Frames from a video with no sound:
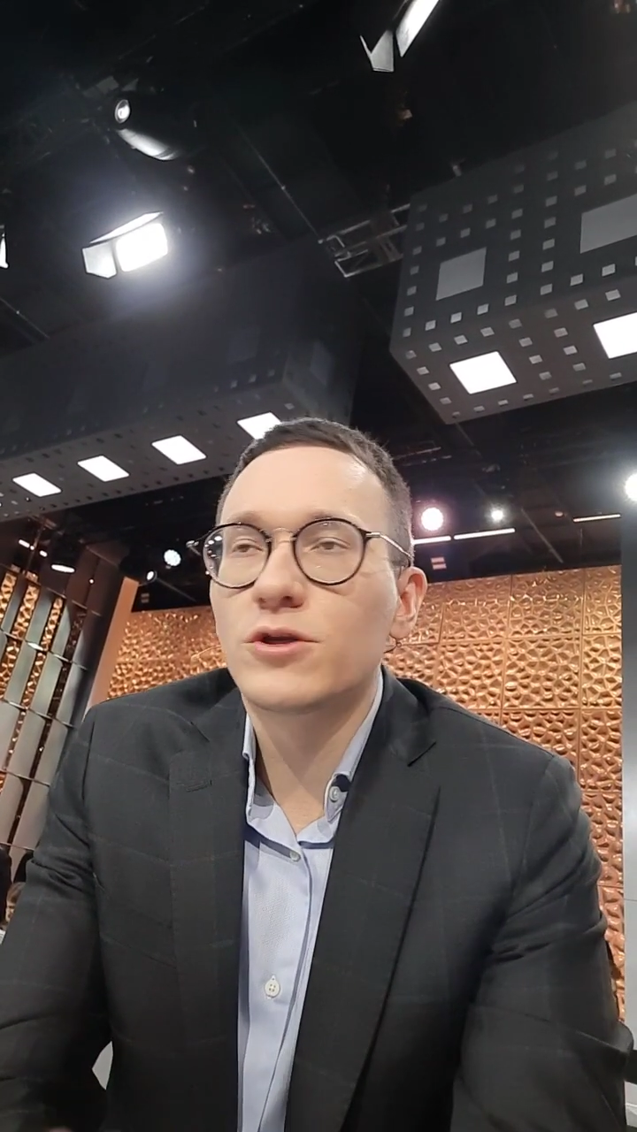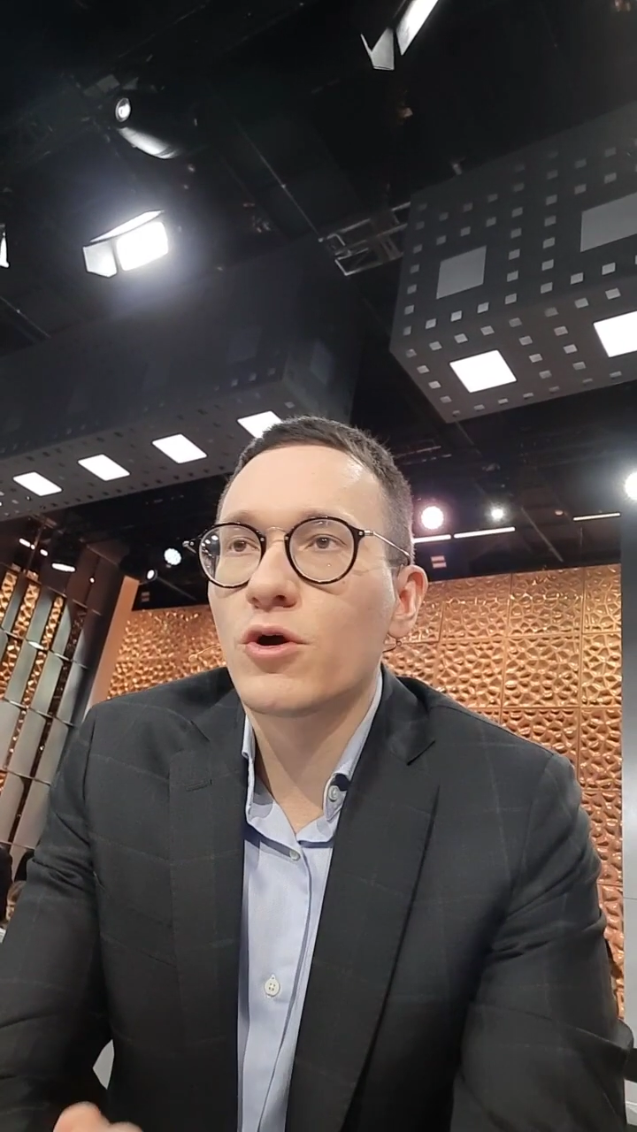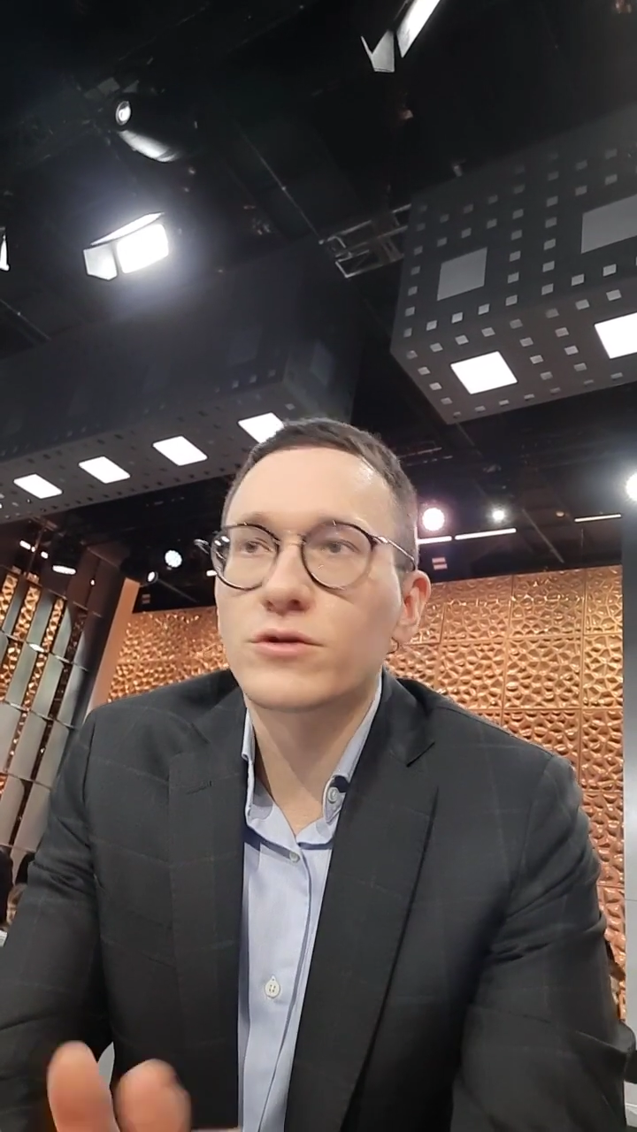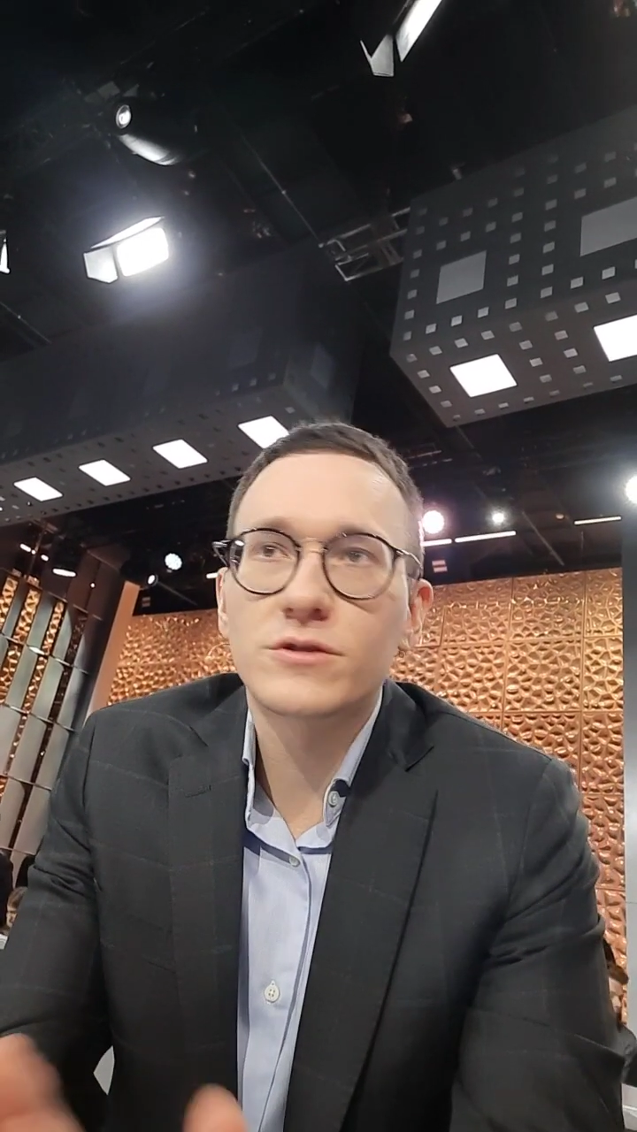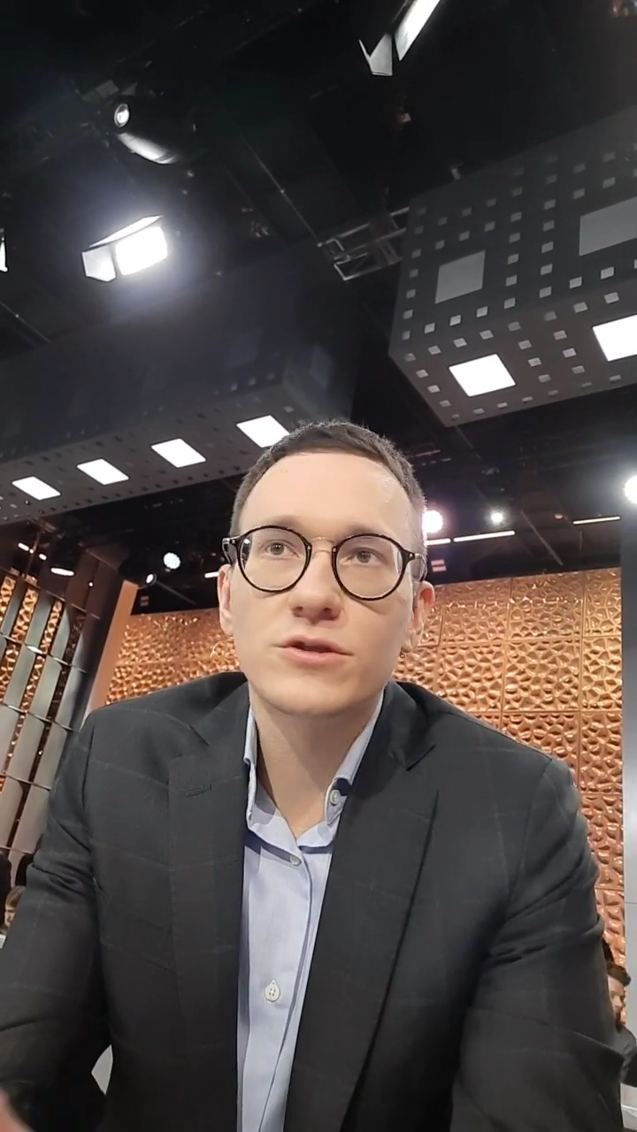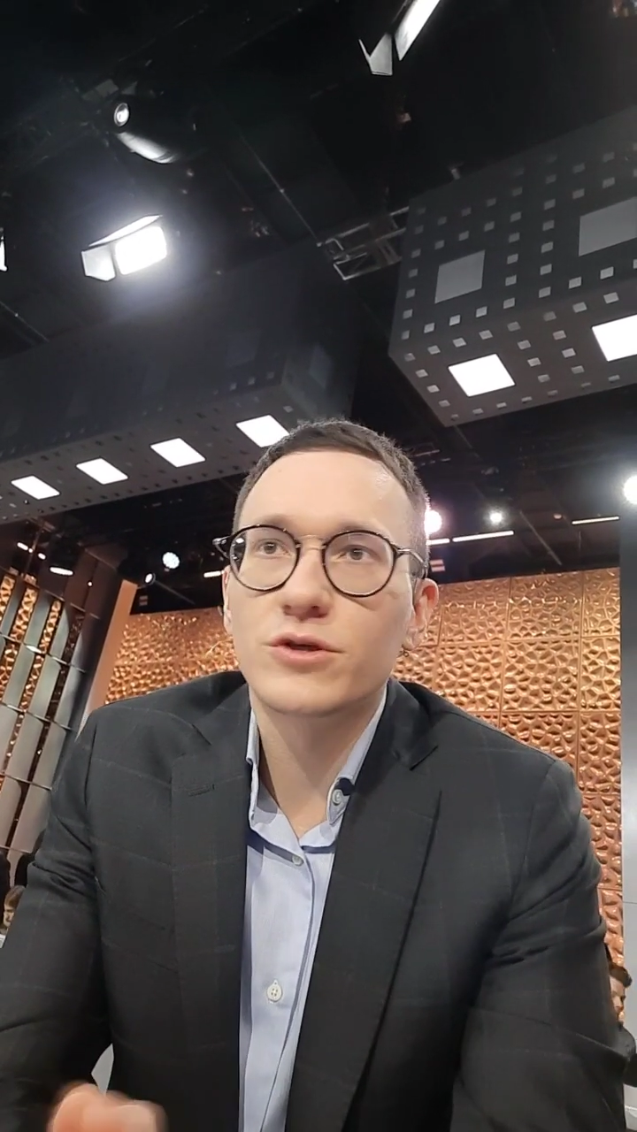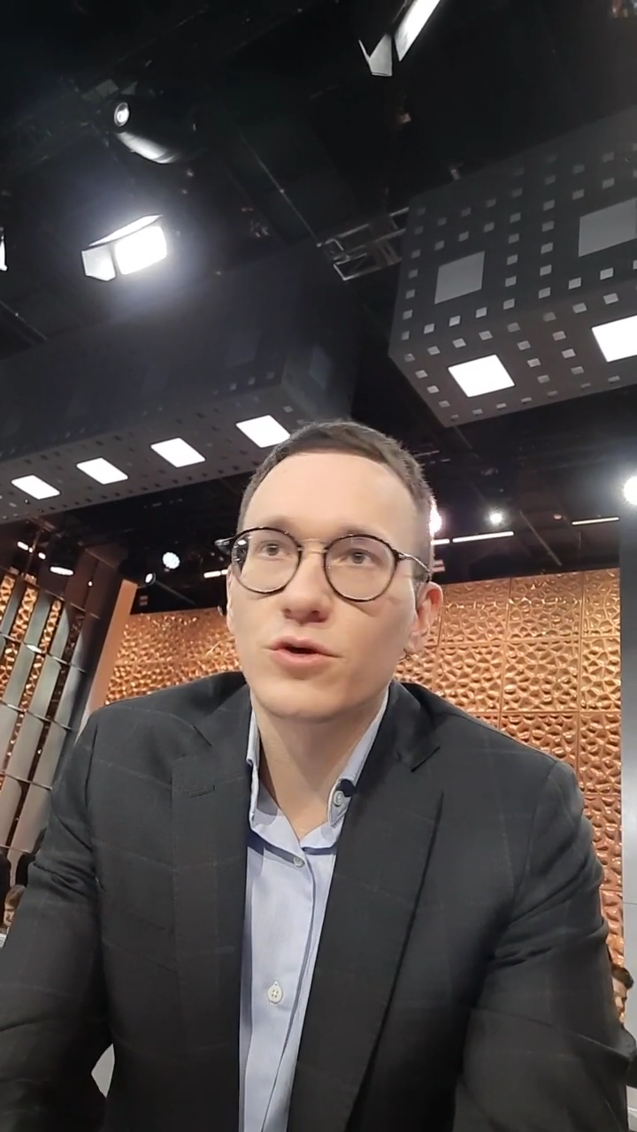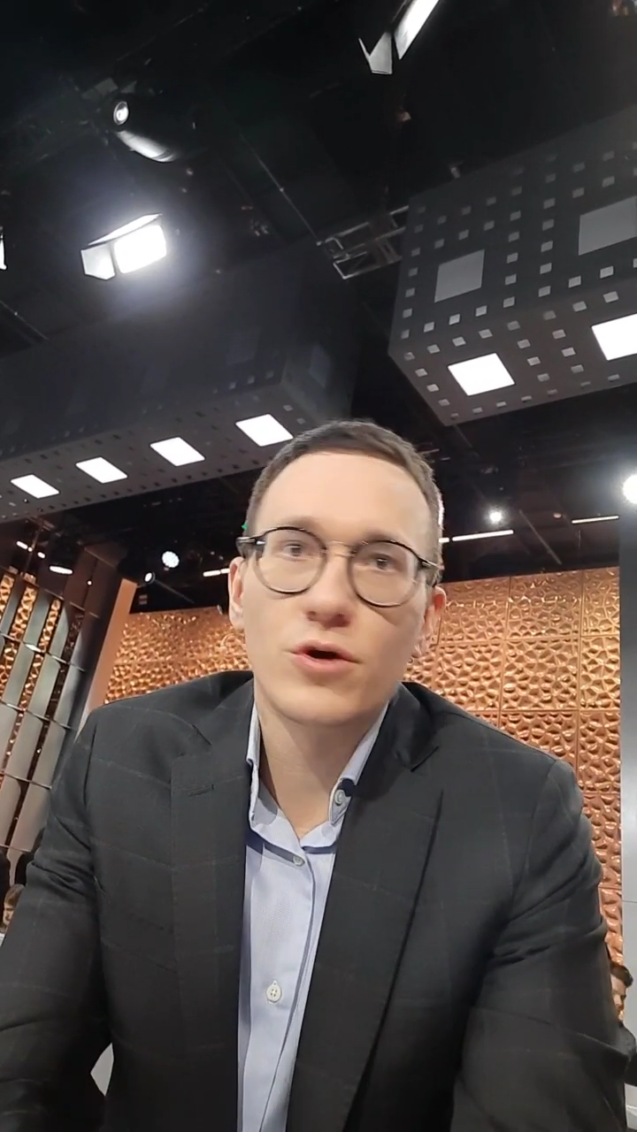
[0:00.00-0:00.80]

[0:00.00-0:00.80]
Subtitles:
not,